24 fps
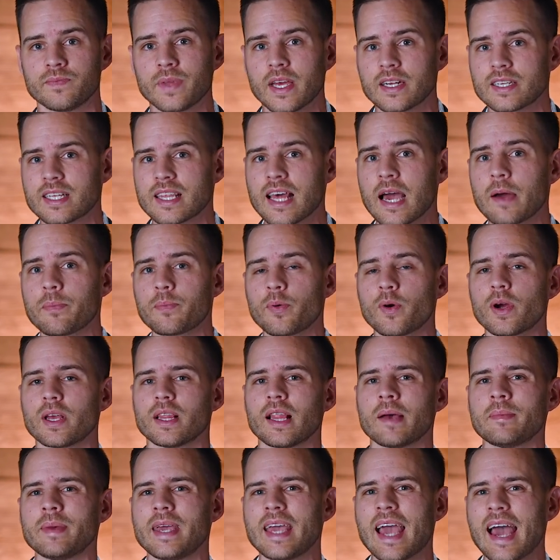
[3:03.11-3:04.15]
Now, to that point,
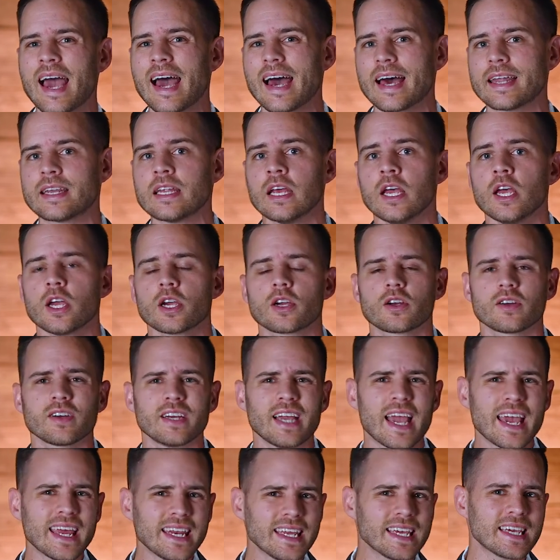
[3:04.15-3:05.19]
let me add
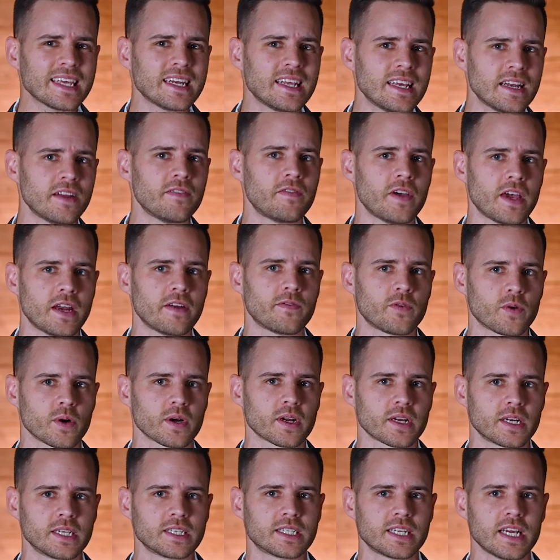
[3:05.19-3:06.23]
creating an innovative
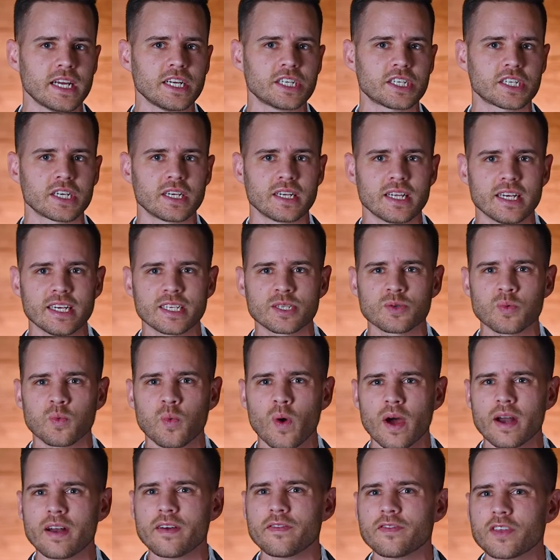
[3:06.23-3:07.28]
organization is
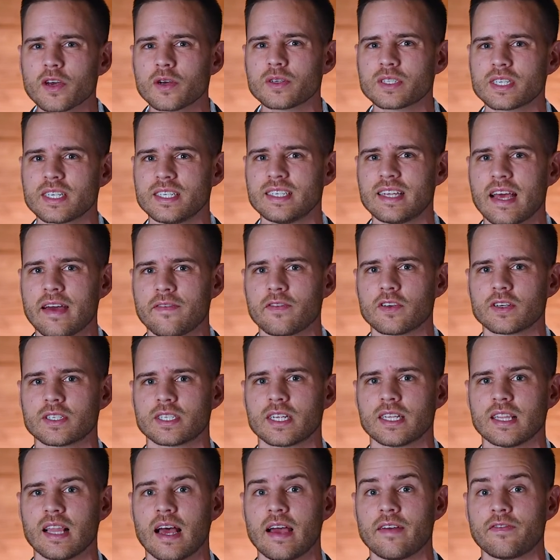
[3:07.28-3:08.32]
one of those endeavors
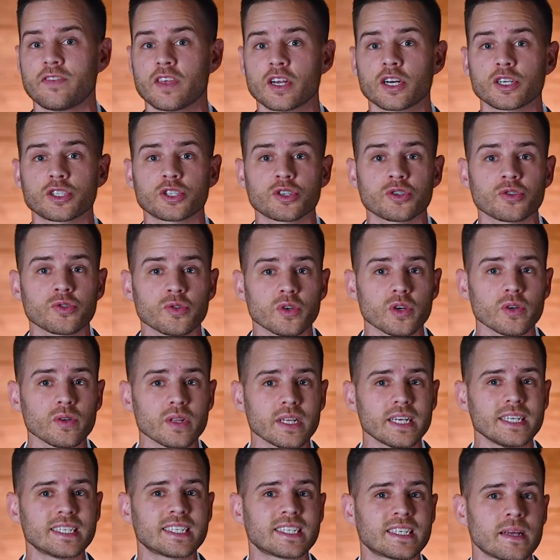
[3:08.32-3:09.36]
in life that are
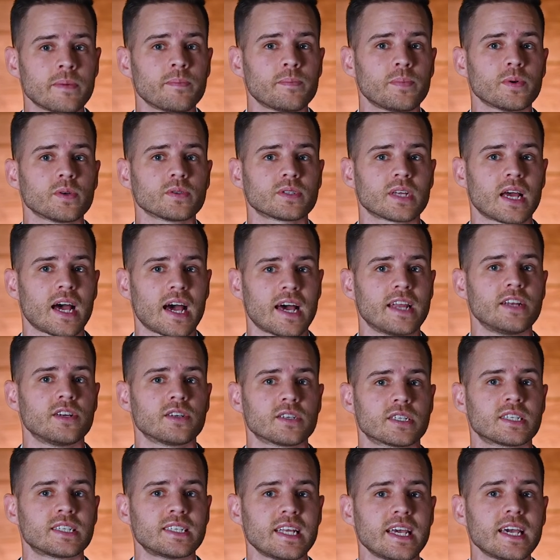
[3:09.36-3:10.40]
truly simple to
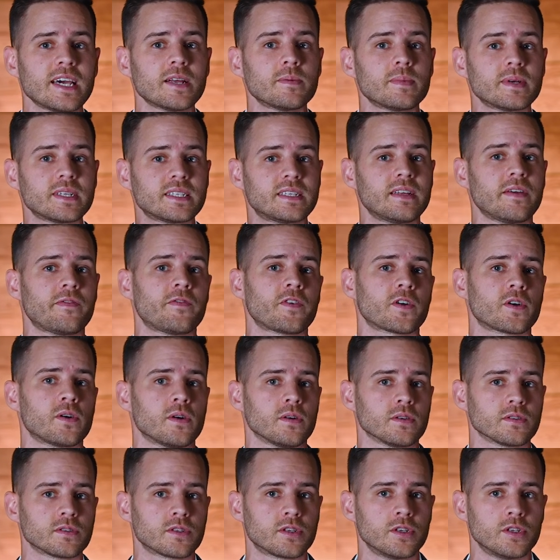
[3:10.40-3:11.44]
understand but
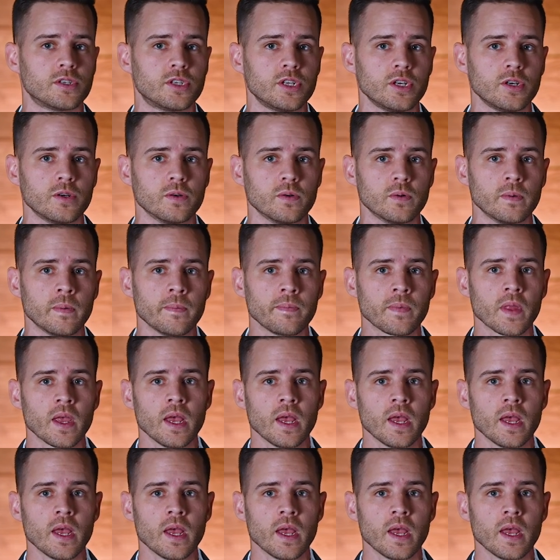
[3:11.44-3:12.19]
difficult to do.